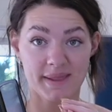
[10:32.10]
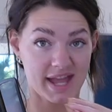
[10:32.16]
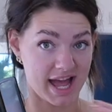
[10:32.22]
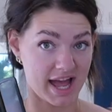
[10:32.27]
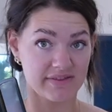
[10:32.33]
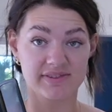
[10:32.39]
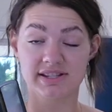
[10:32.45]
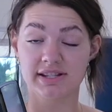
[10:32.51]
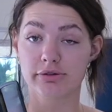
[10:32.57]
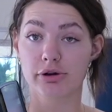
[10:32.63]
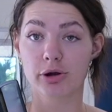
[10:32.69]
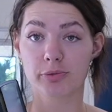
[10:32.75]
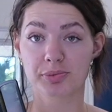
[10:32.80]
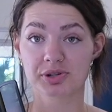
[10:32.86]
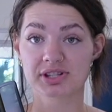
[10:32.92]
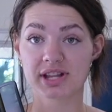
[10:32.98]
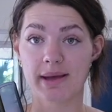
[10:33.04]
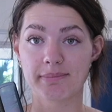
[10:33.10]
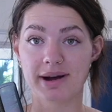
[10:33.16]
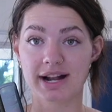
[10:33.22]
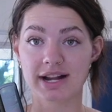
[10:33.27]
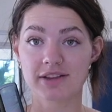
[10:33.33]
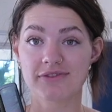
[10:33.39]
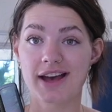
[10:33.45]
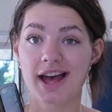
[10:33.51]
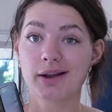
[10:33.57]
have 0%
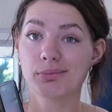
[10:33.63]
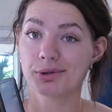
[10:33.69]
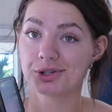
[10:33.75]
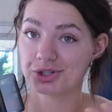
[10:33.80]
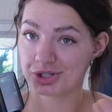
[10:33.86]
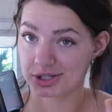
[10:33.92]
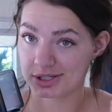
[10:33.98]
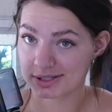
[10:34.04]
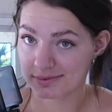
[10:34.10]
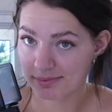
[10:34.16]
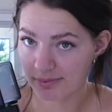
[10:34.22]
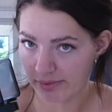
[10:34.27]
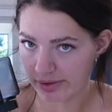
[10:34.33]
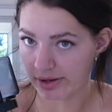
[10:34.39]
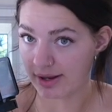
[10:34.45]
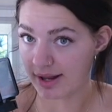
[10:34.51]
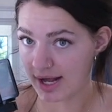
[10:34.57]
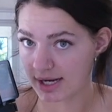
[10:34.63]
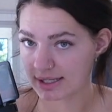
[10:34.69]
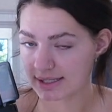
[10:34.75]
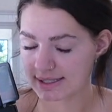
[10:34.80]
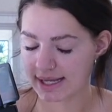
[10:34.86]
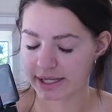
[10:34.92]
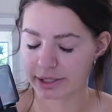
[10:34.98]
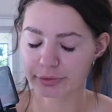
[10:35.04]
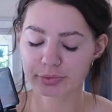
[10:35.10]
body fat, which is not
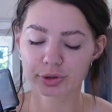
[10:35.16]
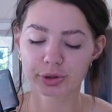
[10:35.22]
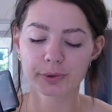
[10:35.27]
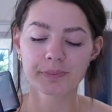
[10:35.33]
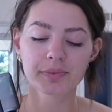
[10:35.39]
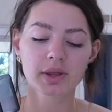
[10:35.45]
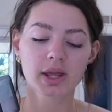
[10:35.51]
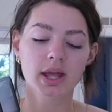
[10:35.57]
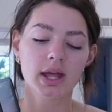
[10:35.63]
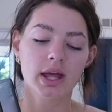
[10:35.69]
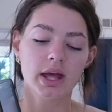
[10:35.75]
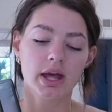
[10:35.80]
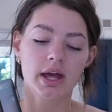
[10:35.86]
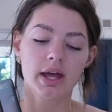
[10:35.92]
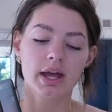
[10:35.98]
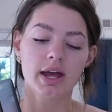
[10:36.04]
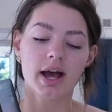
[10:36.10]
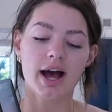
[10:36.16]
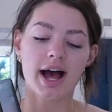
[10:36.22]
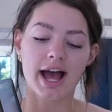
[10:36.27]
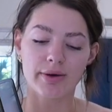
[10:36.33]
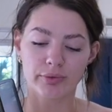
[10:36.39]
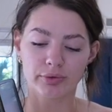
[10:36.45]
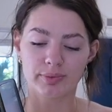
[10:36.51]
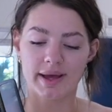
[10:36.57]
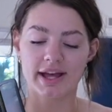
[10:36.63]
attainable,
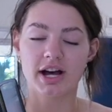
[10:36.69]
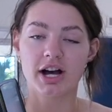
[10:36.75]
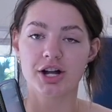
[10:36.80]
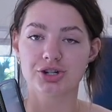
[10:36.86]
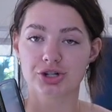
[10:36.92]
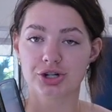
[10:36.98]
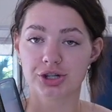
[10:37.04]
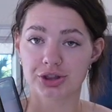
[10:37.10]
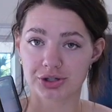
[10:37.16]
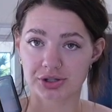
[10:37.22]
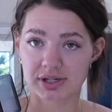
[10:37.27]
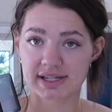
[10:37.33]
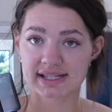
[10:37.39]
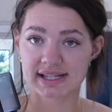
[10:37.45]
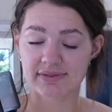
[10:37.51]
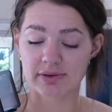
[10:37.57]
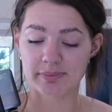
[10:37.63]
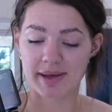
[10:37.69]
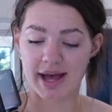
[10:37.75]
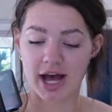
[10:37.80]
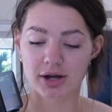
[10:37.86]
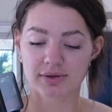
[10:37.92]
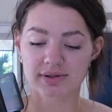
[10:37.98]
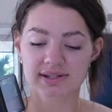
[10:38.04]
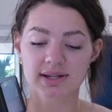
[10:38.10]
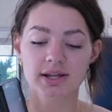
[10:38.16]
I would weigh 137
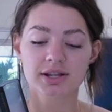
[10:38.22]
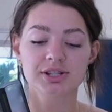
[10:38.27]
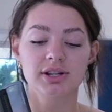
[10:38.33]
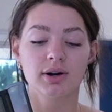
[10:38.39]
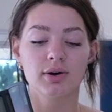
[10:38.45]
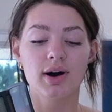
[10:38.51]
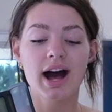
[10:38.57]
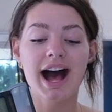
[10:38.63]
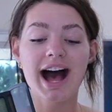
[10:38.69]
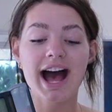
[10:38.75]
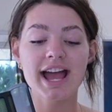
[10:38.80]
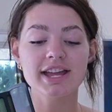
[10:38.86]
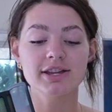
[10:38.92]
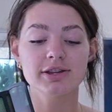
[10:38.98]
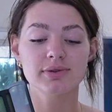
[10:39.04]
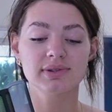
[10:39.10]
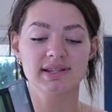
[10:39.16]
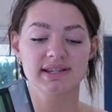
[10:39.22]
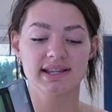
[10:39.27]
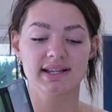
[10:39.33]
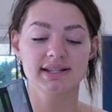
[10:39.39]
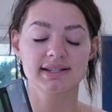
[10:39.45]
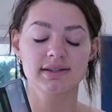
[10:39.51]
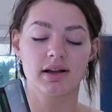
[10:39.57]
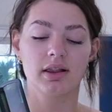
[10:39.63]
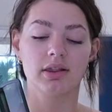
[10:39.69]
pounds. So I use
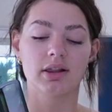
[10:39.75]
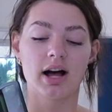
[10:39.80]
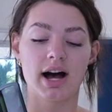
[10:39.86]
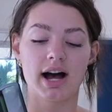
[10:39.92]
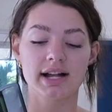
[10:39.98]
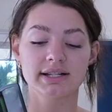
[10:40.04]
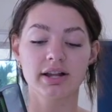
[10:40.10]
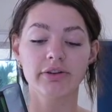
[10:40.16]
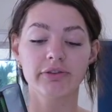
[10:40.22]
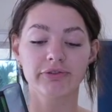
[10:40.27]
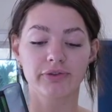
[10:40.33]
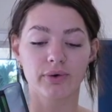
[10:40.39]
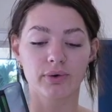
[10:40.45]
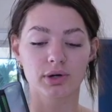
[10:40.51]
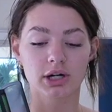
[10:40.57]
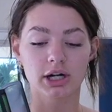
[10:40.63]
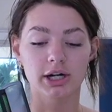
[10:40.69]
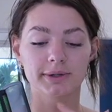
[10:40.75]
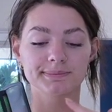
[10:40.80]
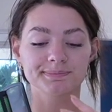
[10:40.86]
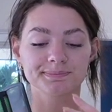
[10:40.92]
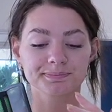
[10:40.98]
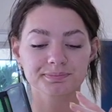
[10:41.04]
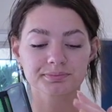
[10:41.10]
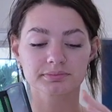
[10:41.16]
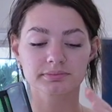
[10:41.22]
this a lot
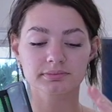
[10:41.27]
for